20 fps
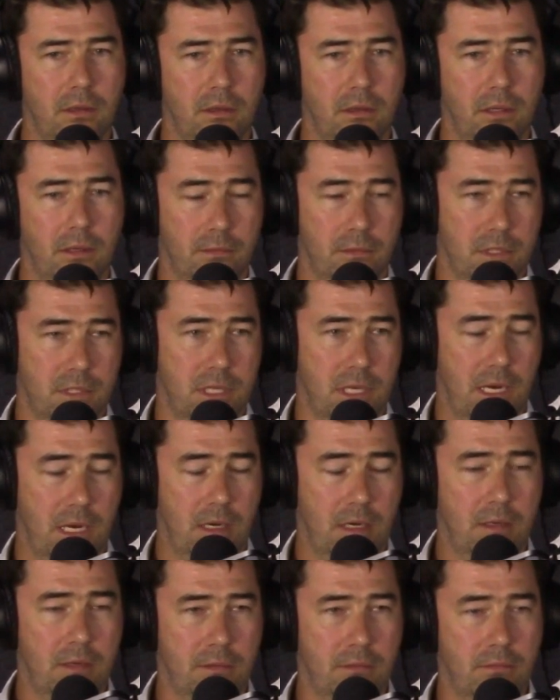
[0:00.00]
that was
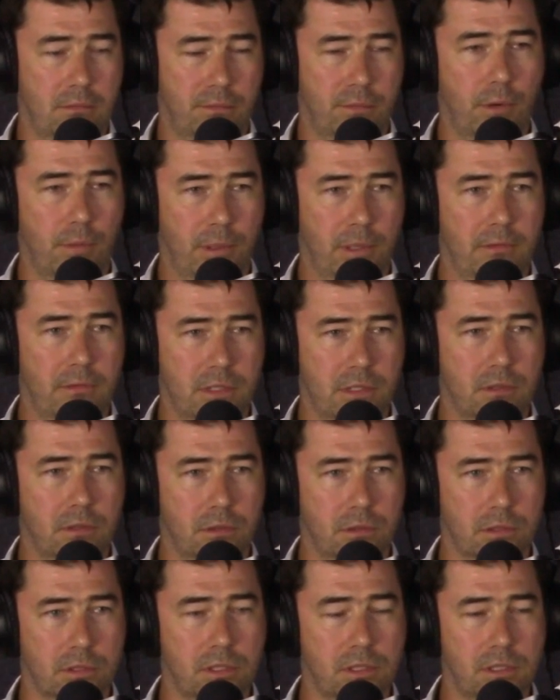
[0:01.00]
then properly
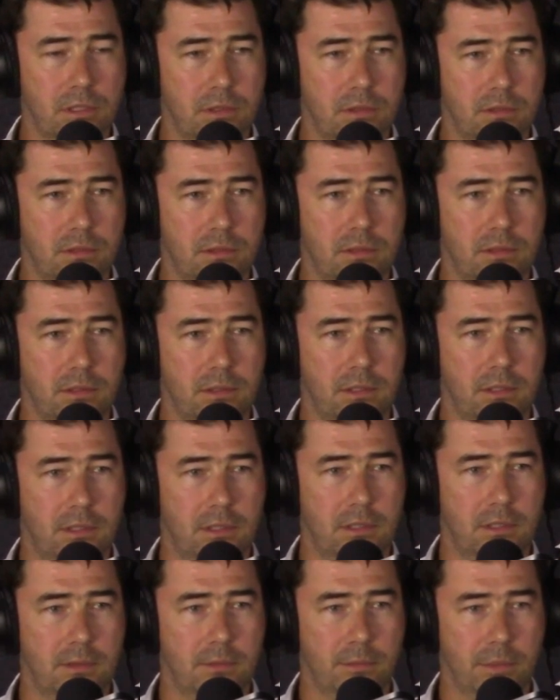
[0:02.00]
resourced
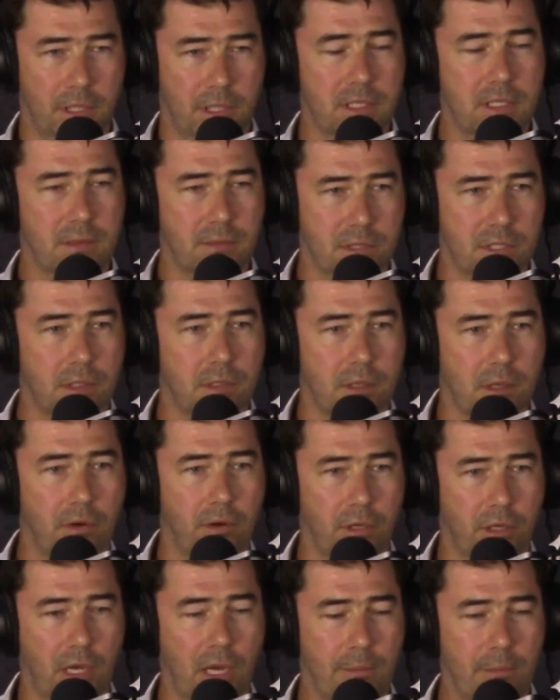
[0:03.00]
because it was
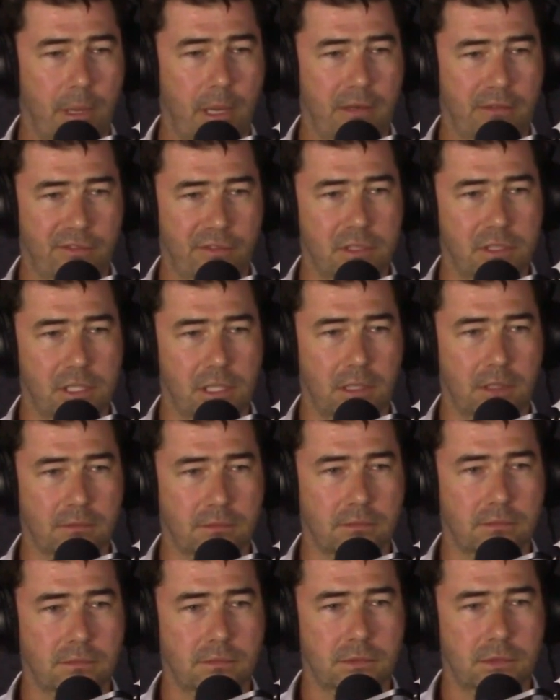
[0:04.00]
on a campaign footing.
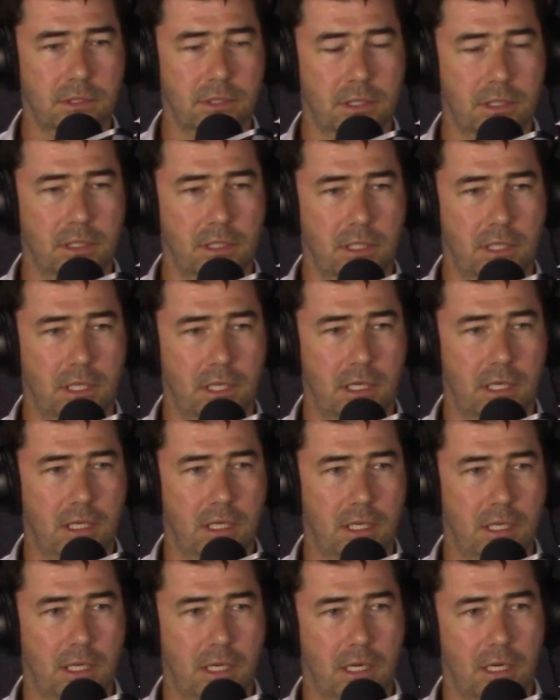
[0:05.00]

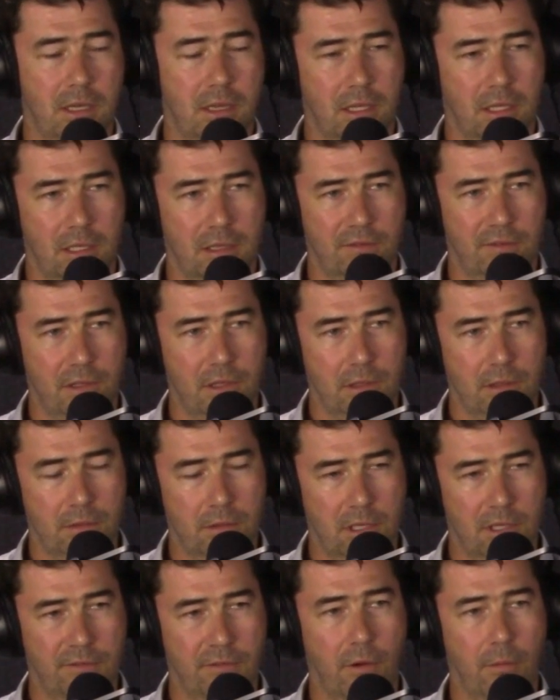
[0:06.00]
And I think if you
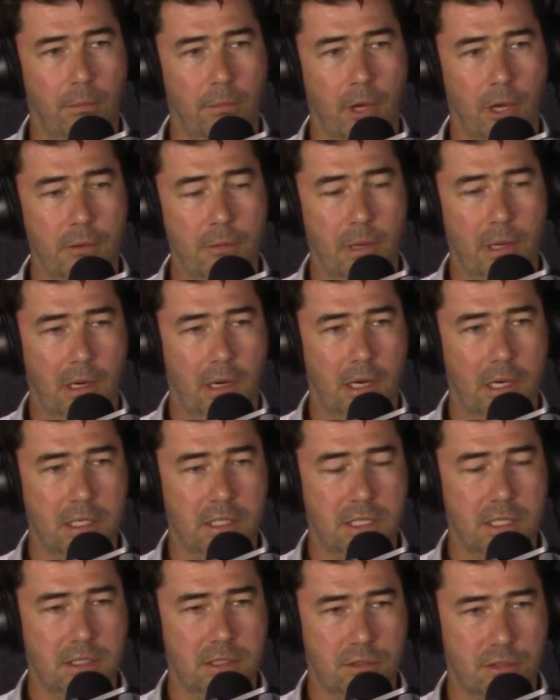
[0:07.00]
if op
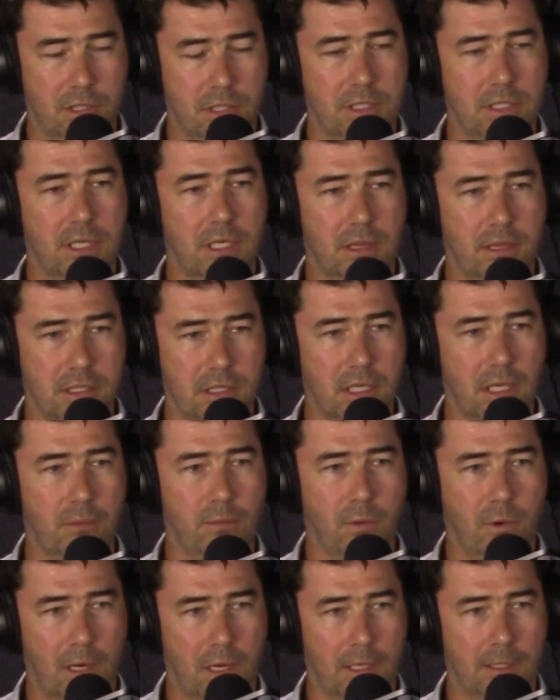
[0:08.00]
mobilise is treated in the
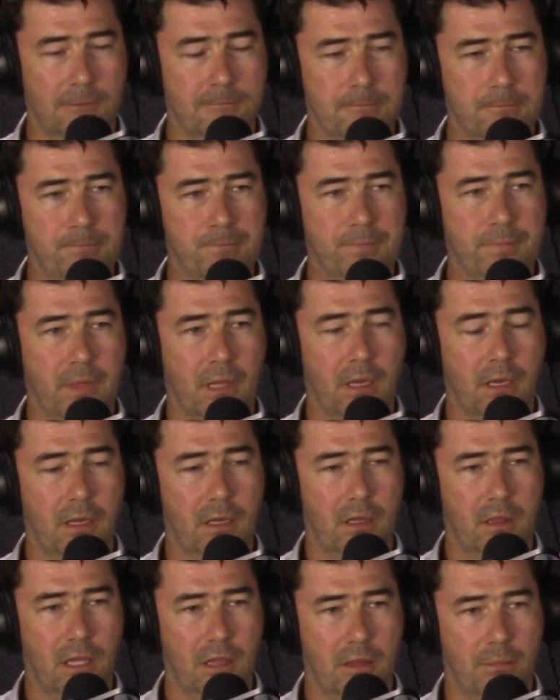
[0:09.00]
same way,
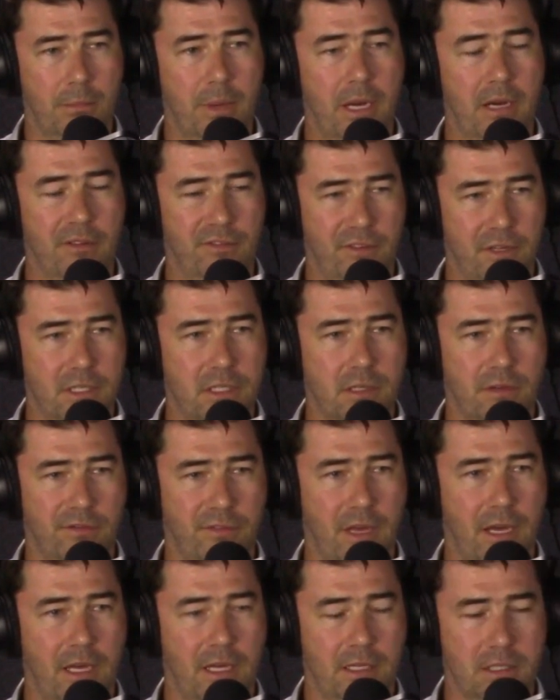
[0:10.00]
then the benefits of
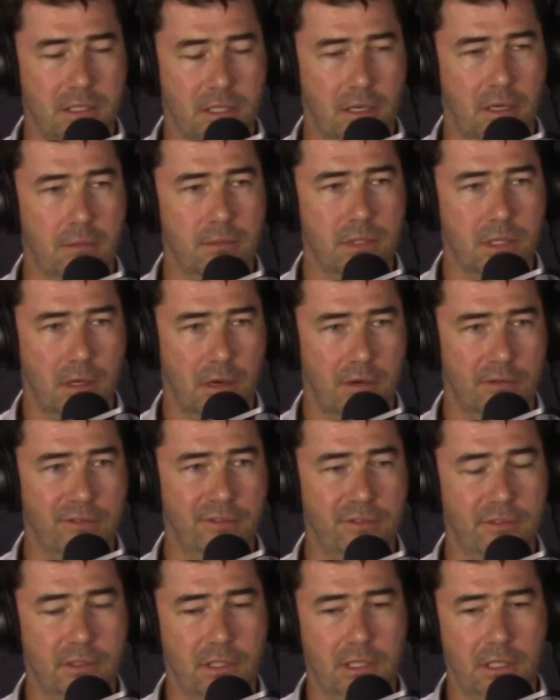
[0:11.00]
that in terms
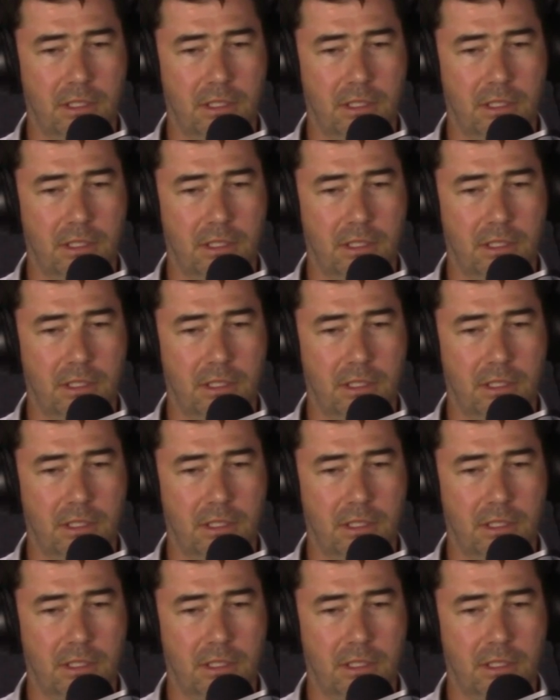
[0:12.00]
of